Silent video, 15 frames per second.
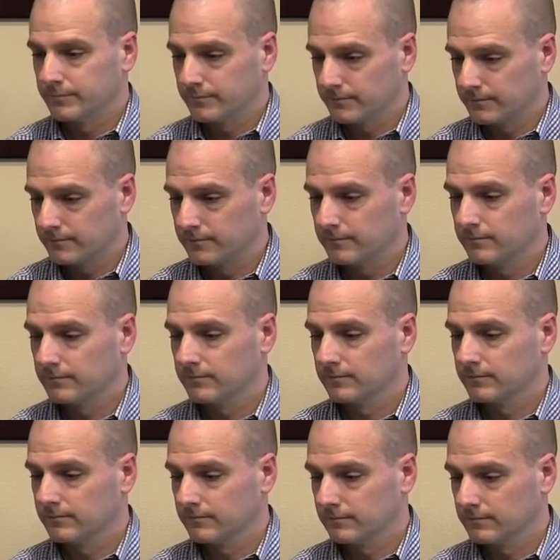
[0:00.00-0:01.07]

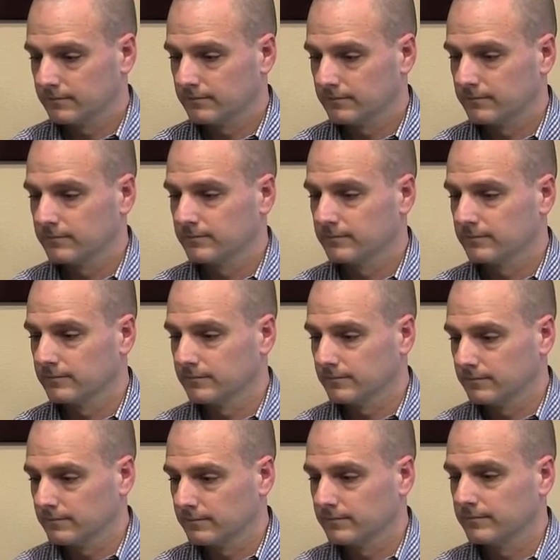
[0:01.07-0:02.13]

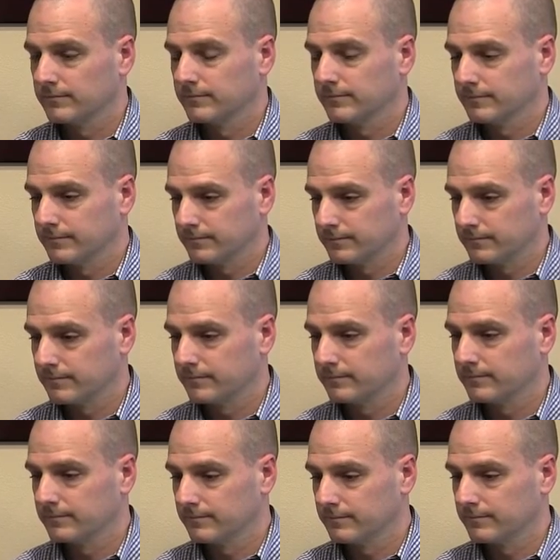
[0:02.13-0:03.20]

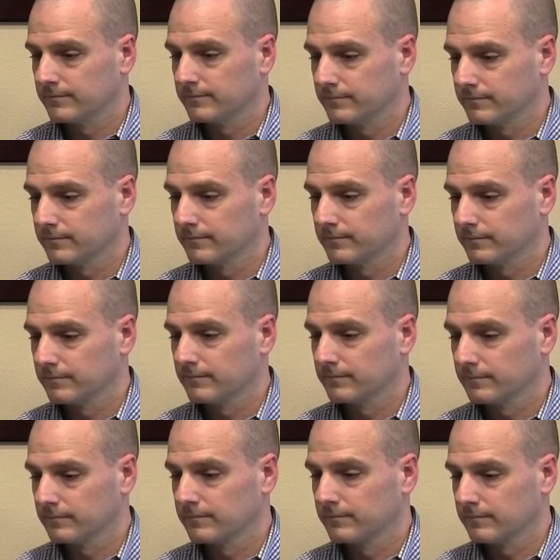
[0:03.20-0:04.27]

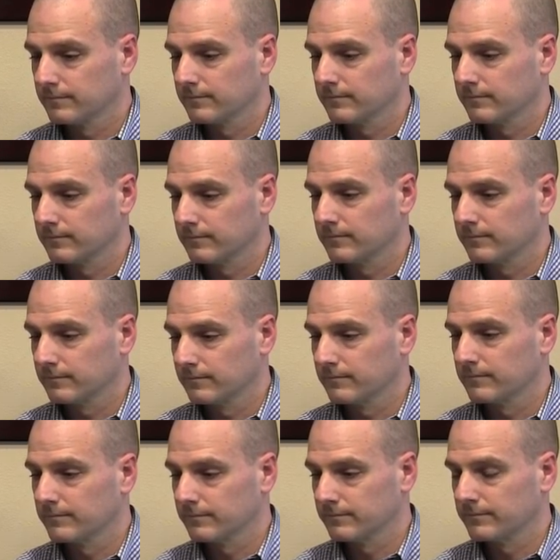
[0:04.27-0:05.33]

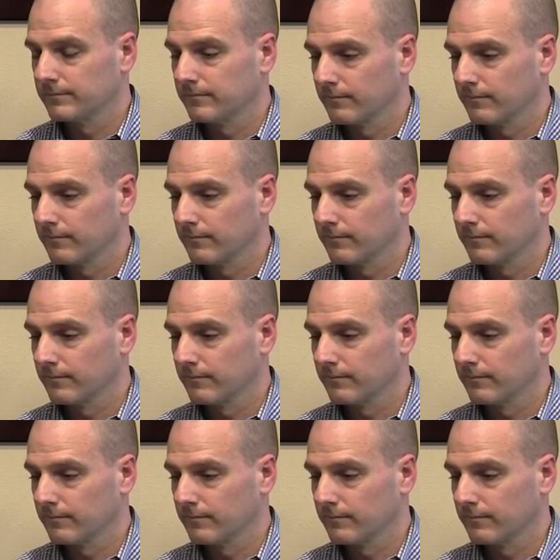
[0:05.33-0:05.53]
(silent)